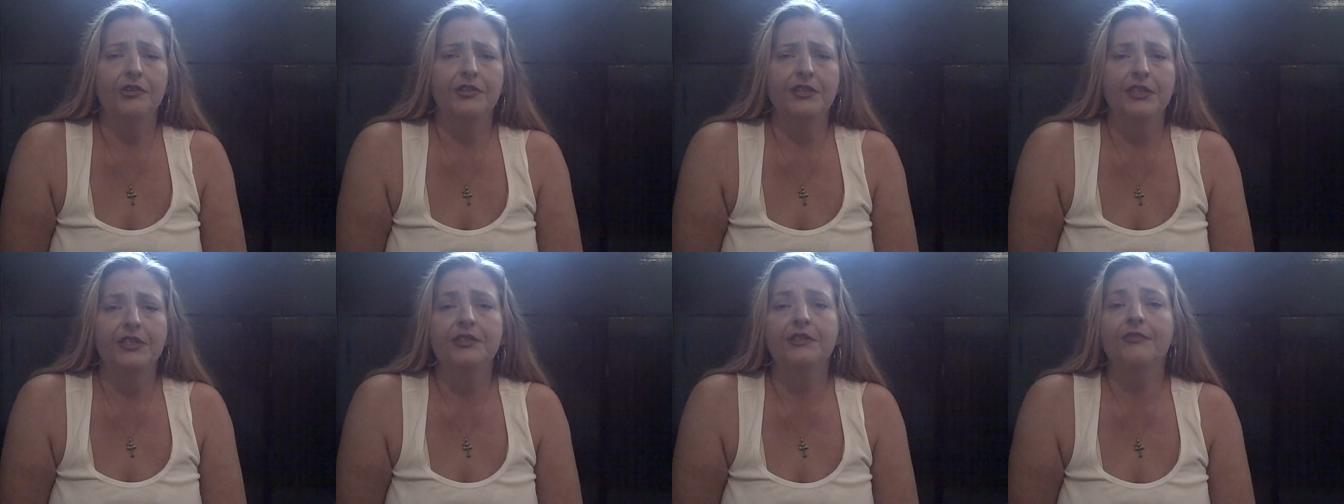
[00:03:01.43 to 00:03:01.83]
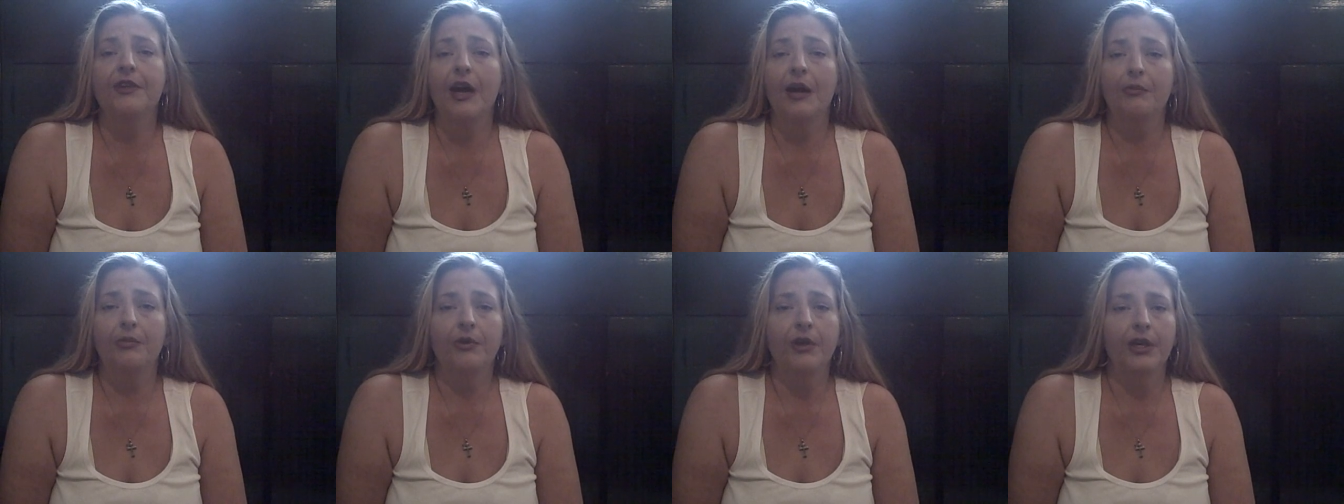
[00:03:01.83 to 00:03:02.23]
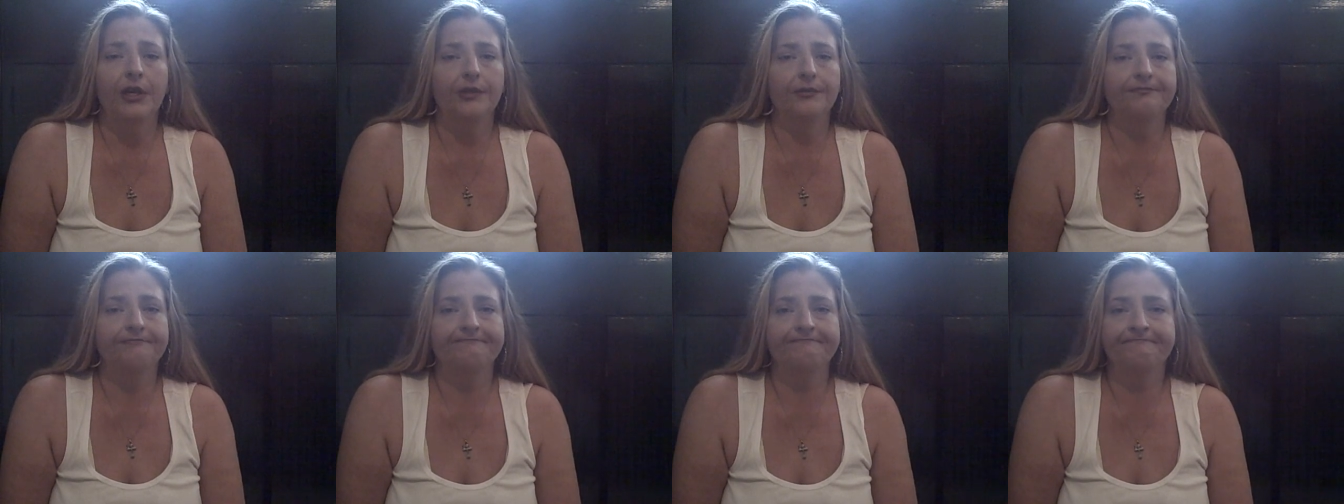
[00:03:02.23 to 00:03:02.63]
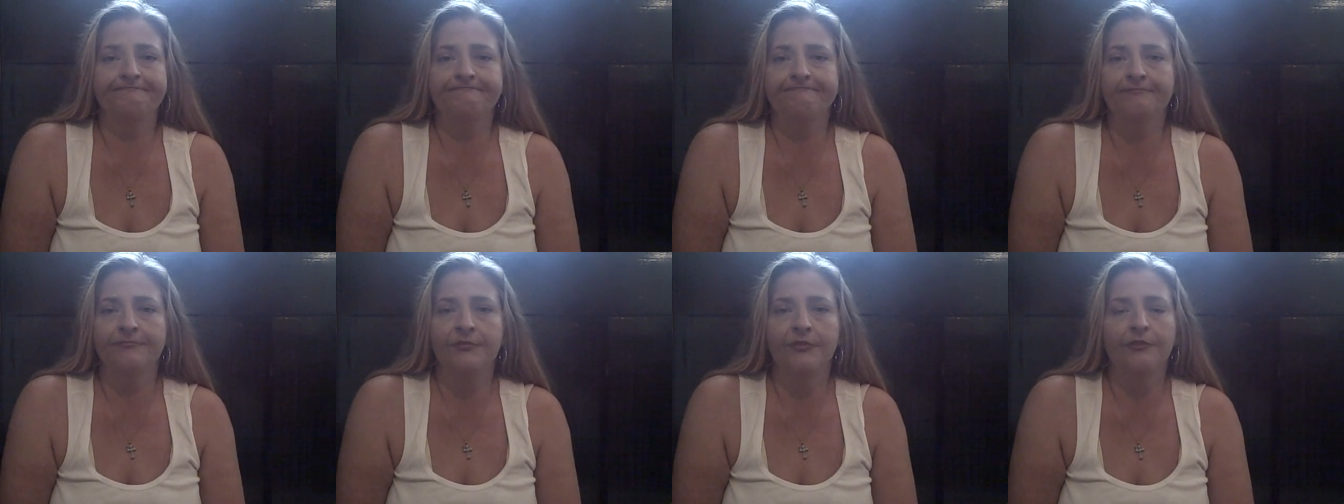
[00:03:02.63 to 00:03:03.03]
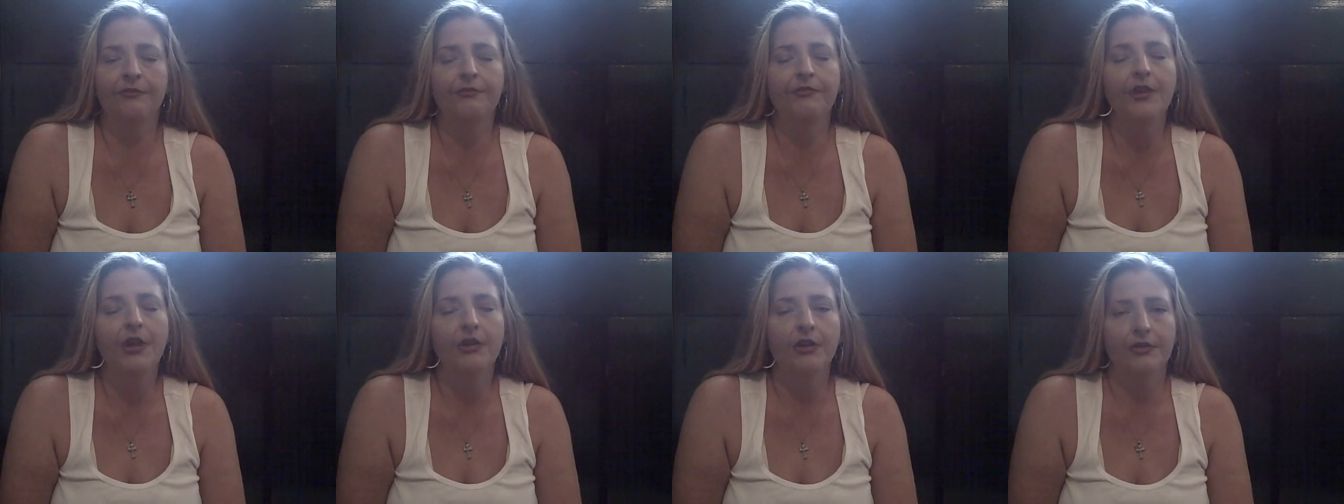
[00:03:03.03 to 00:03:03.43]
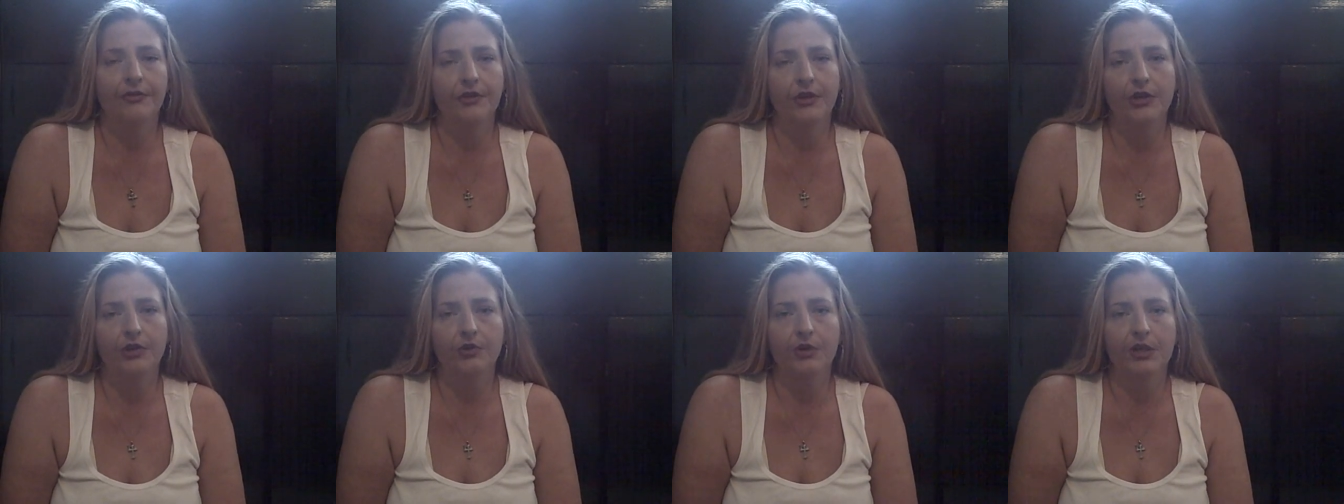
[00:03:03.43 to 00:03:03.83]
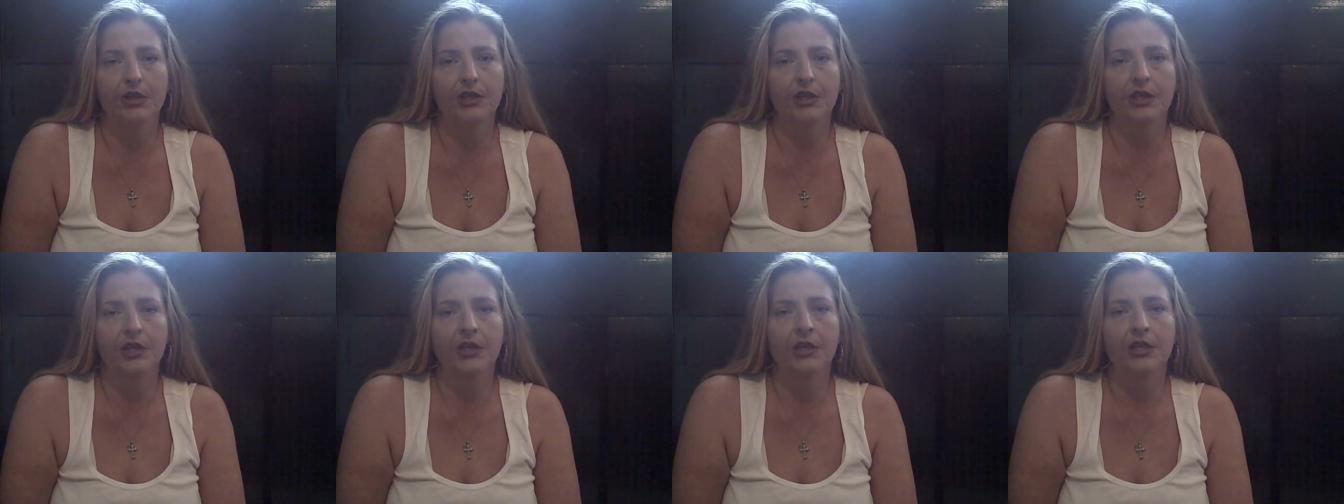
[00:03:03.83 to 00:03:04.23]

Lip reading: VOCs evaporate very quickly.